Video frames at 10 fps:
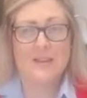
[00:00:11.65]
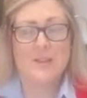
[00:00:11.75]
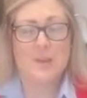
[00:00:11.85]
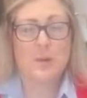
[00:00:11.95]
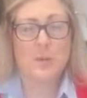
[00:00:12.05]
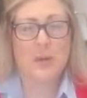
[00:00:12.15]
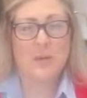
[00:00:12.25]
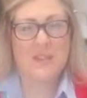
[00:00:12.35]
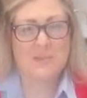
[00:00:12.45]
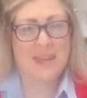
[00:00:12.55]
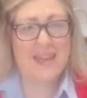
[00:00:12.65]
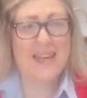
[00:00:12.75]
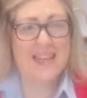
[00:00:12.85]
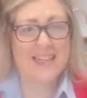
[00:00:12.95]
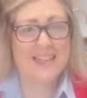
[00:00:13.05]
So we're going to make a
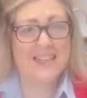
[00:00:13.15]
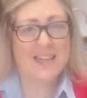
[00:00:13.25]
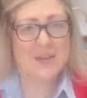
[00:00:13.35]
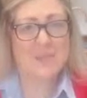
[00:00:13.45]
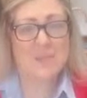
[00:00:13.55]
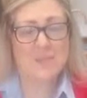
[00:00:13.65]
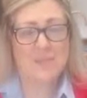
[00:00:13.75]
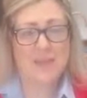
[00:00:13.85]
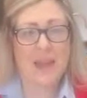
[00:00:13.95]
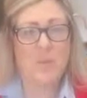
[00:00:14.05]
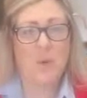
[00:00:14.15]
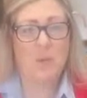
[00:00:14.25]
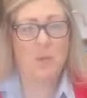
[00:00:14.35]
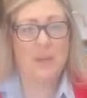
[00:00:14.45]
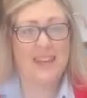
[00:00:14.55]
lantern, and what
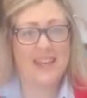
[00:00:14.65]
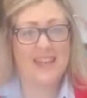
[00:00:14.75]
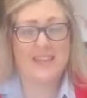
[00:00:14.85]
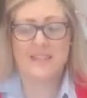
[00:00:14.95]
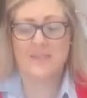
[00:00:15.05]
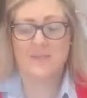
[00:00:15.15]
will we need?